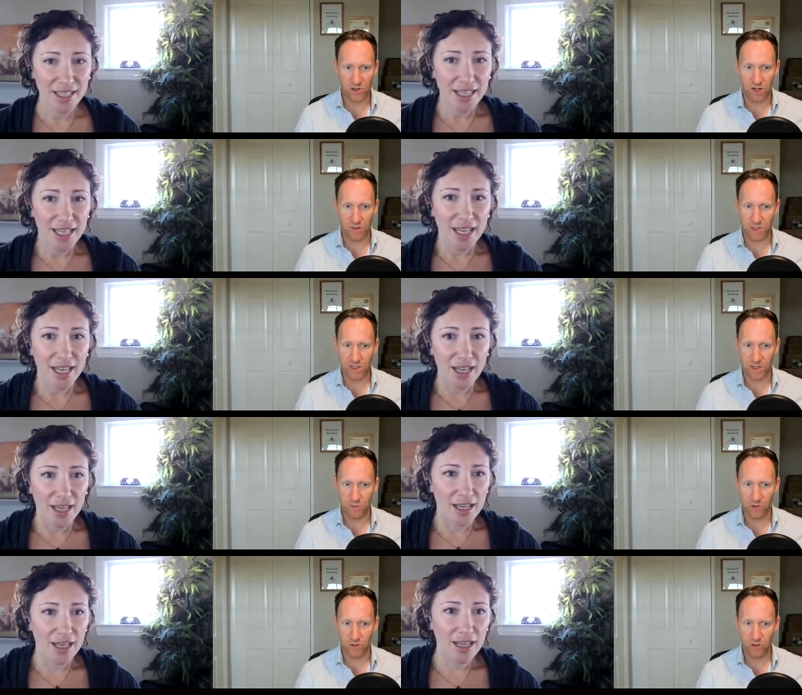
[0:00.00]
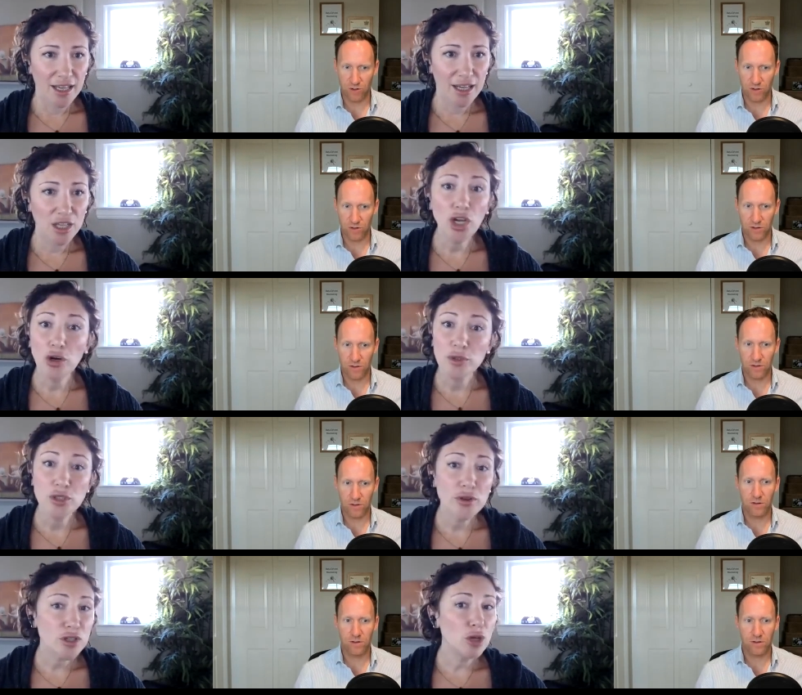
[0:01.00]
Speaker 1: not unlimited anymore.
Speaker 2: Nope.
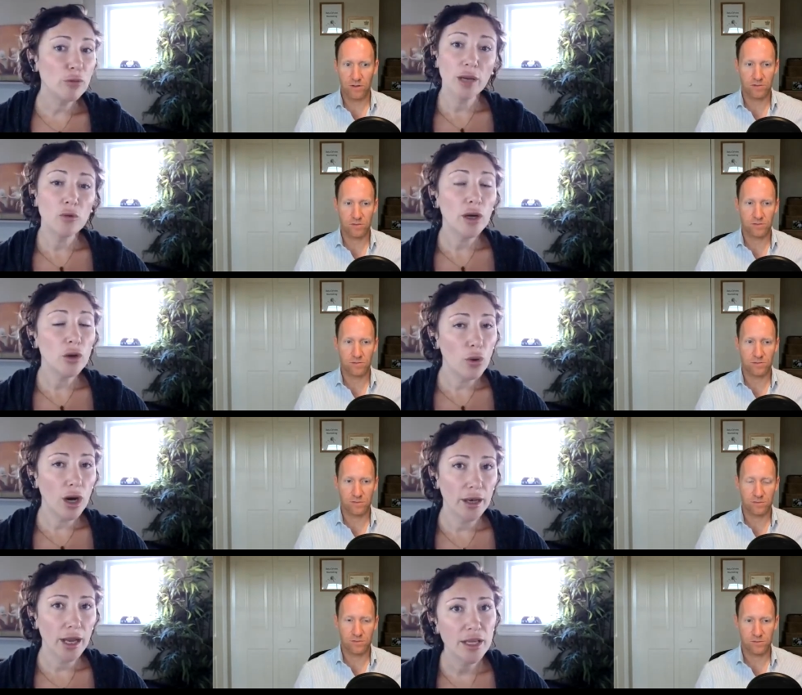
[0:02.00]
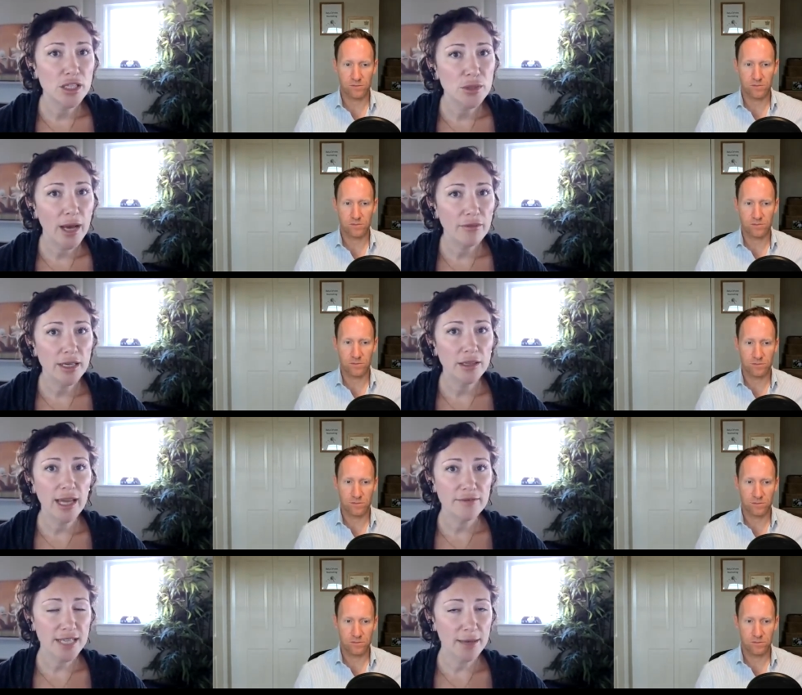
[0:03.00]
So there's no more one to one. They do have a
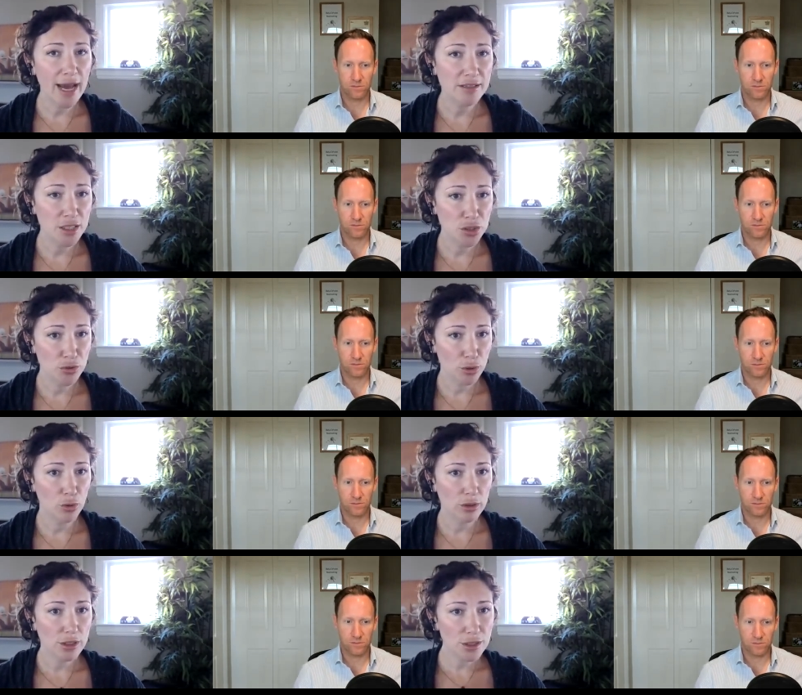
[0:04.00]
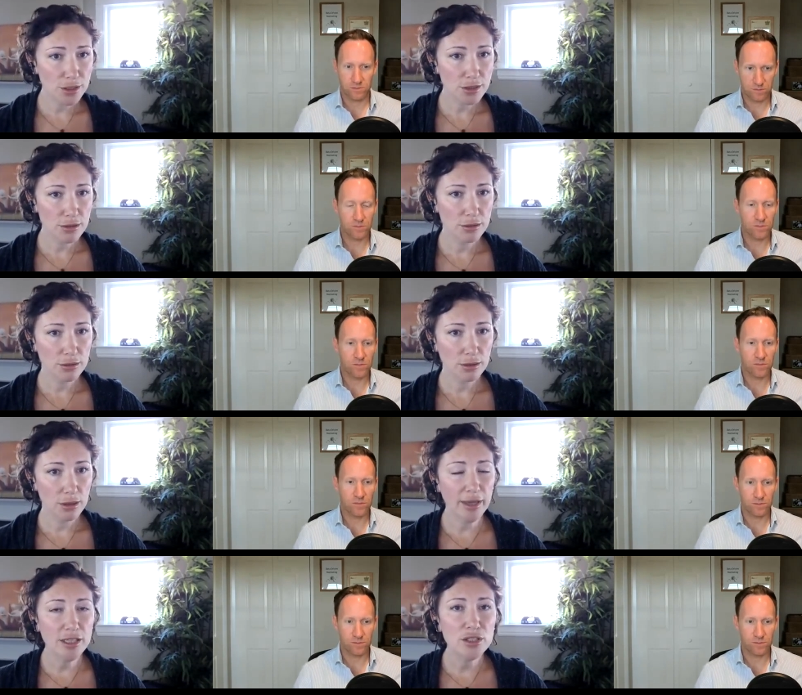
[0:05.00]
lifetime access to the course.
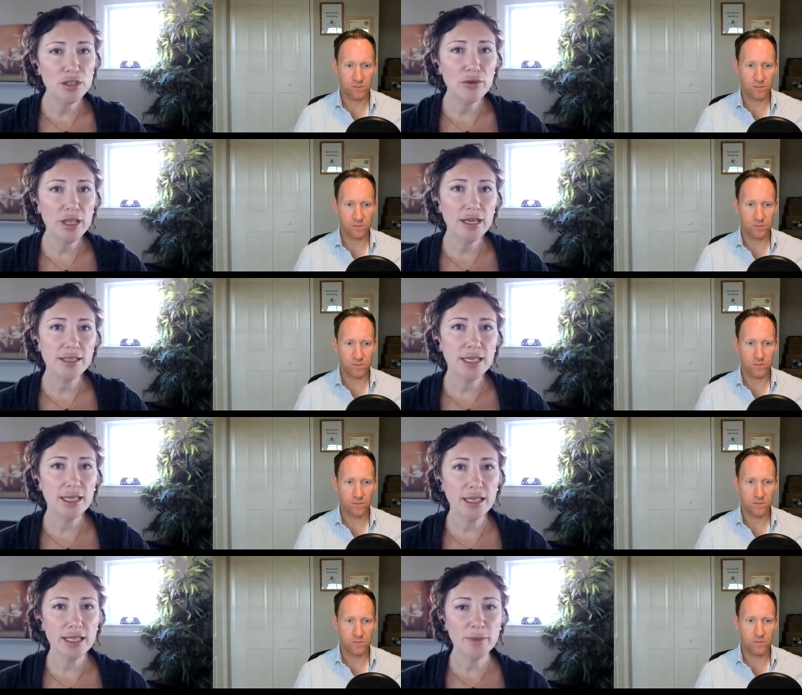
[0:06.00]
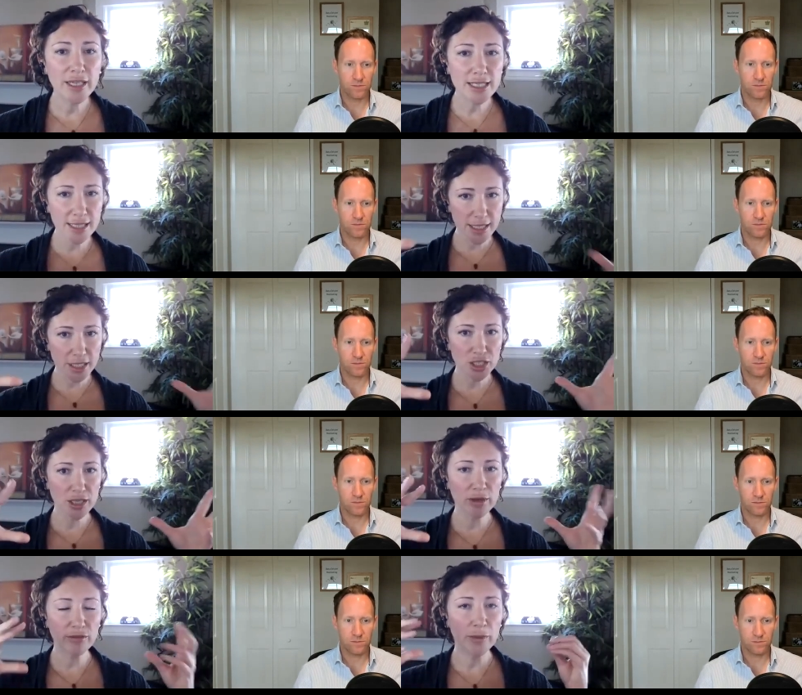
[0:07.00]
And so the idea is because I teach
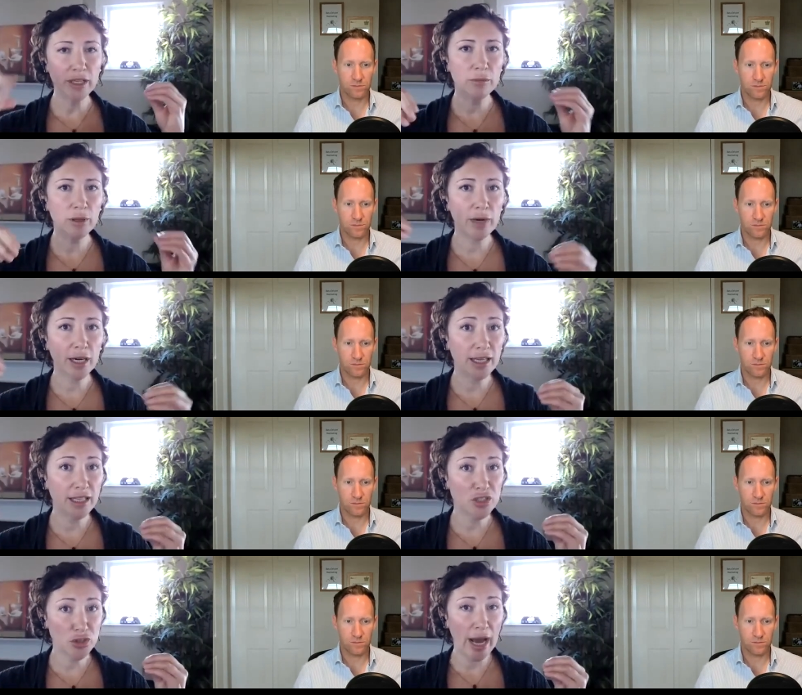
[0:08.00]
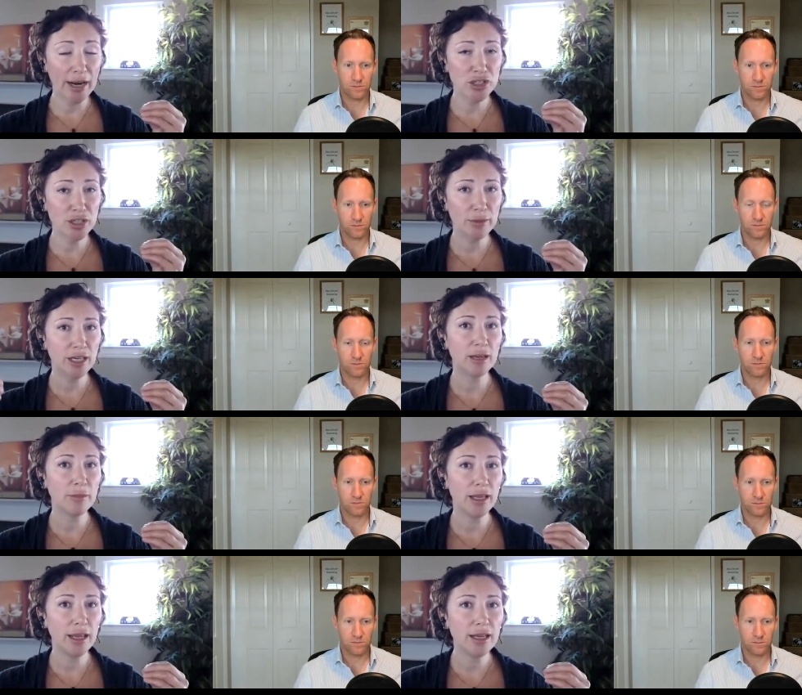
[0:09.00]
them a repeatable marketing strategy, a marketing
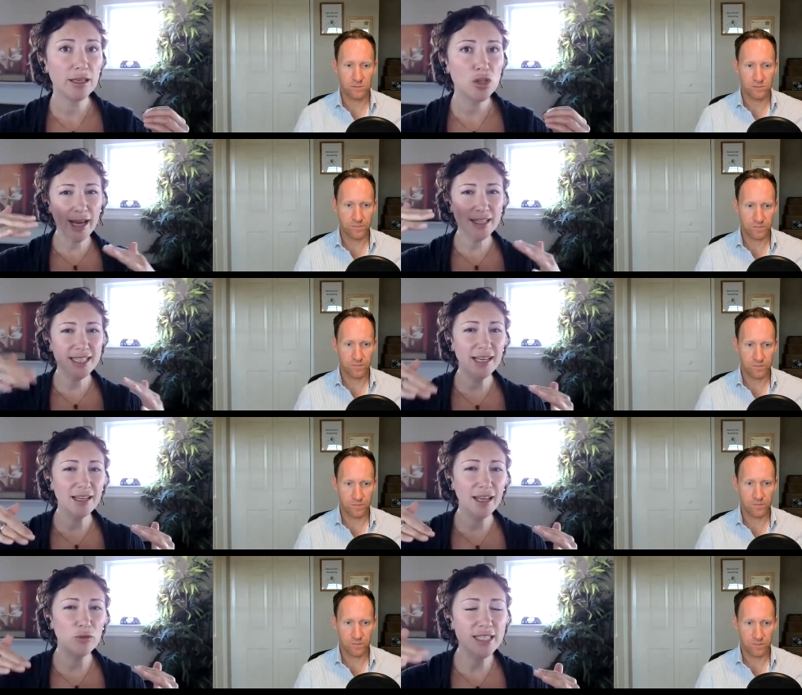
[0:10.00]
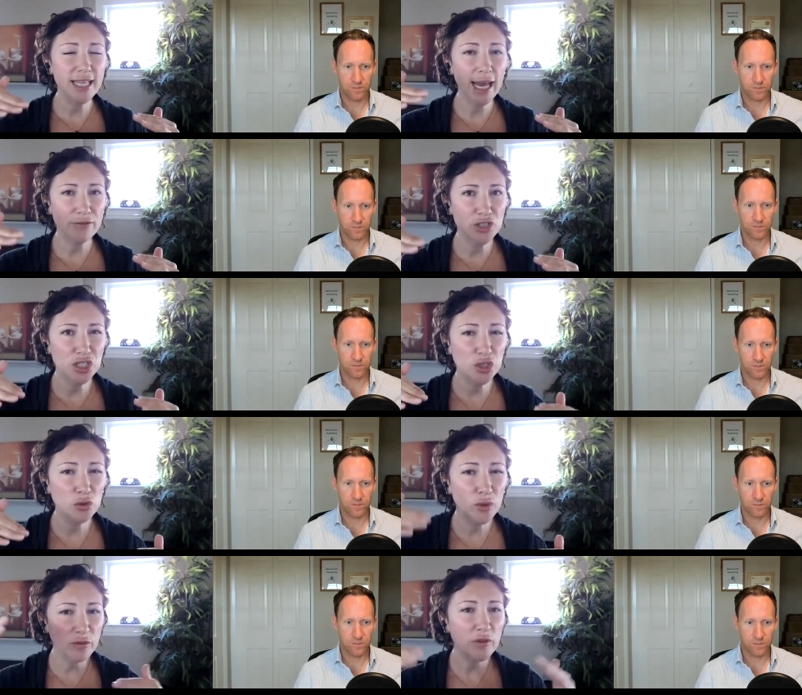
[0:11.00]
plan. So it's kind of like once they have
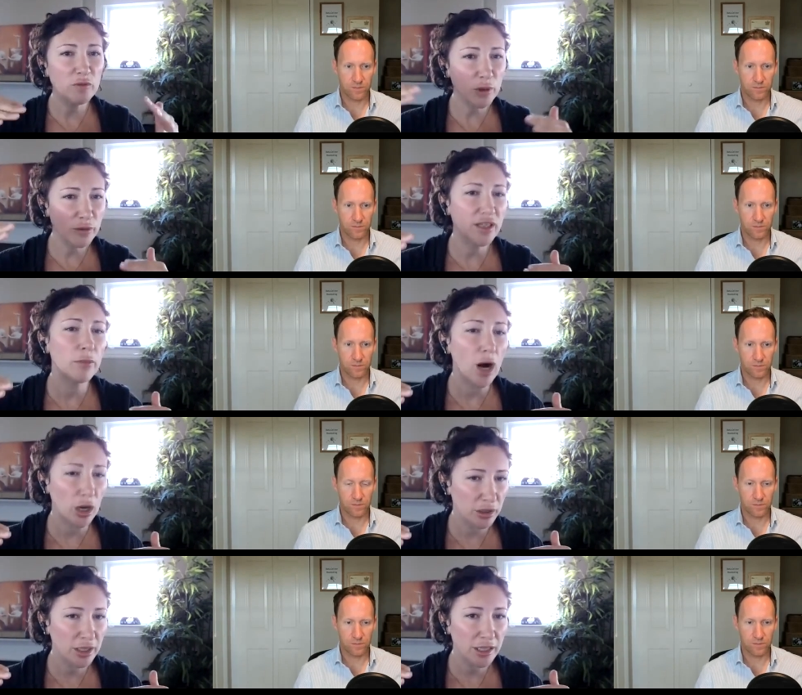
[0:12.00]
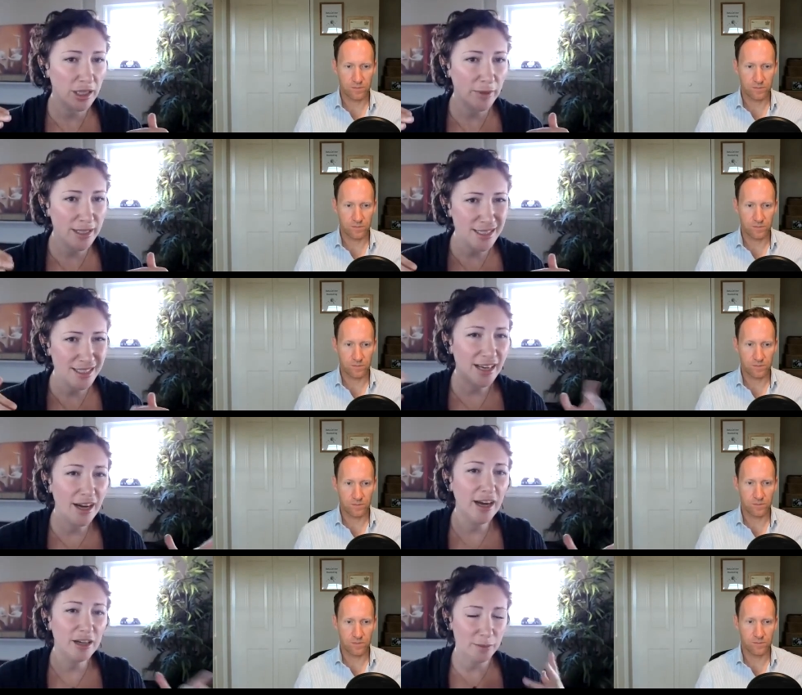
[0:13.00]
two, we've proven the model a little bit, not
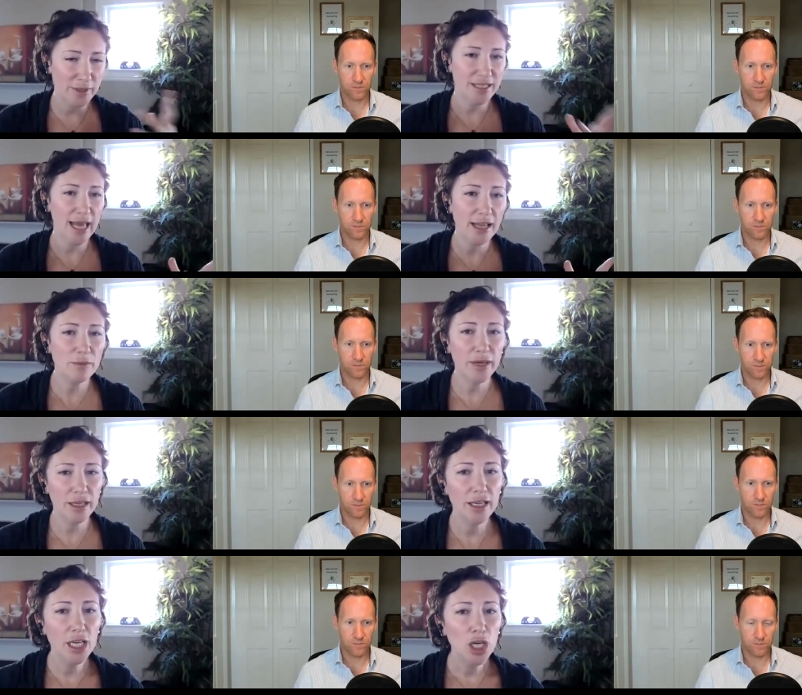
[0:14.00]
100%, mm-hmm. but